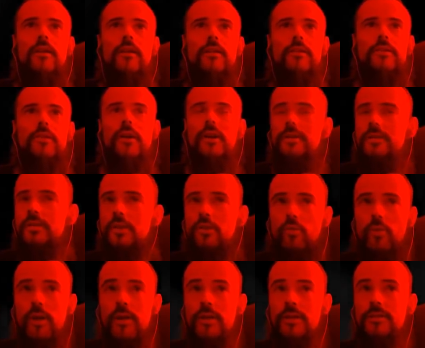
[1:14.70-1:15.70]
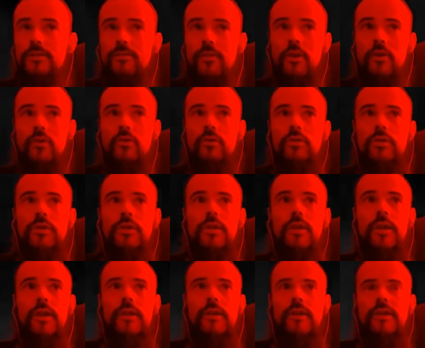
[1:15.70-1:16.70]
Toxic Rain is very unique,
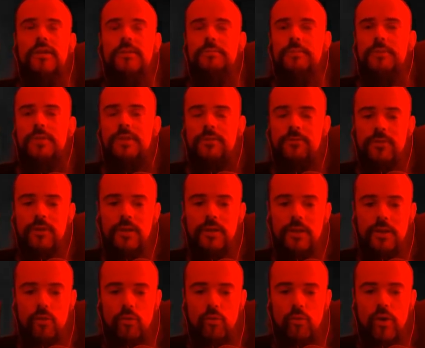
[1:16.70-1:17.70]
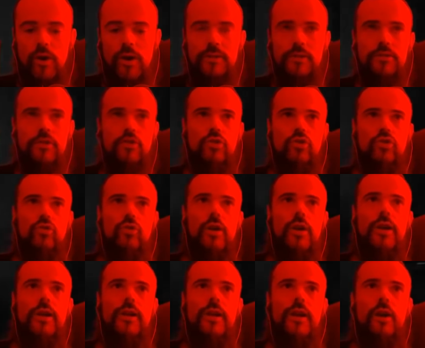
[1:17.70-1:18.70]
and I specifically wanted to
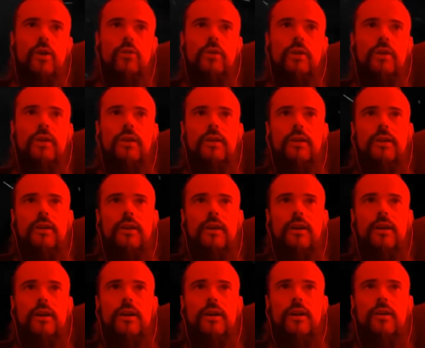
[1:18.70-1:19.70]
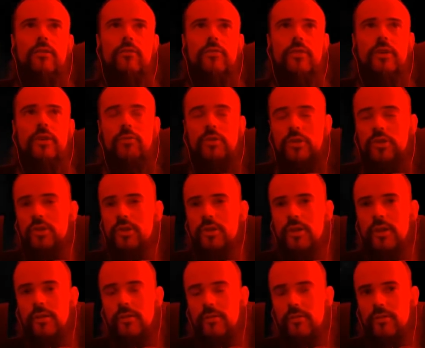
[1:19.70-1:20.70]
try it out. The
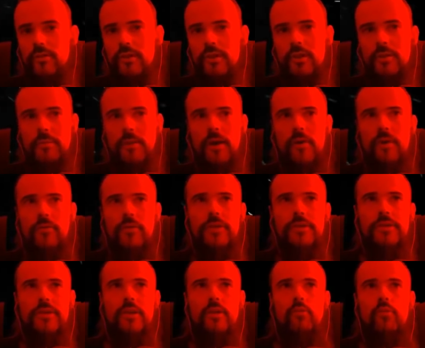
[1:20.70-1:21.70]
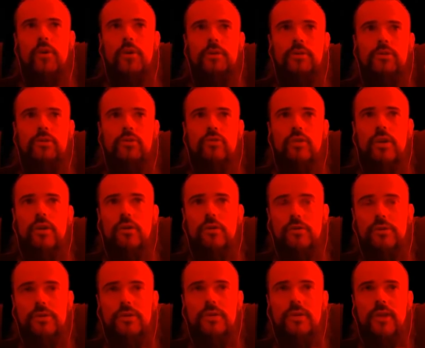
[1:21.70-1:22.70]
original thing about this, I wanted to try
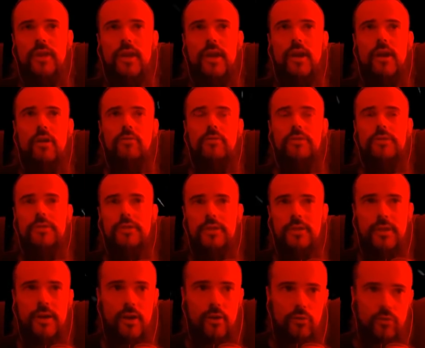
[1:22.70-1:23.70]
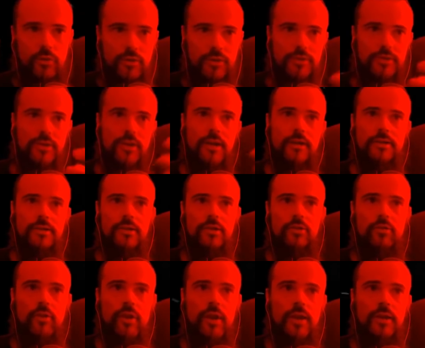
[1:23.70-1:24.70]
Acoustic Carry and see how good is
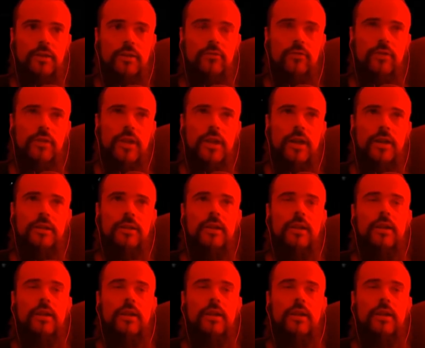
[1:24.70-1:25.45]
Toxic Rain in the end.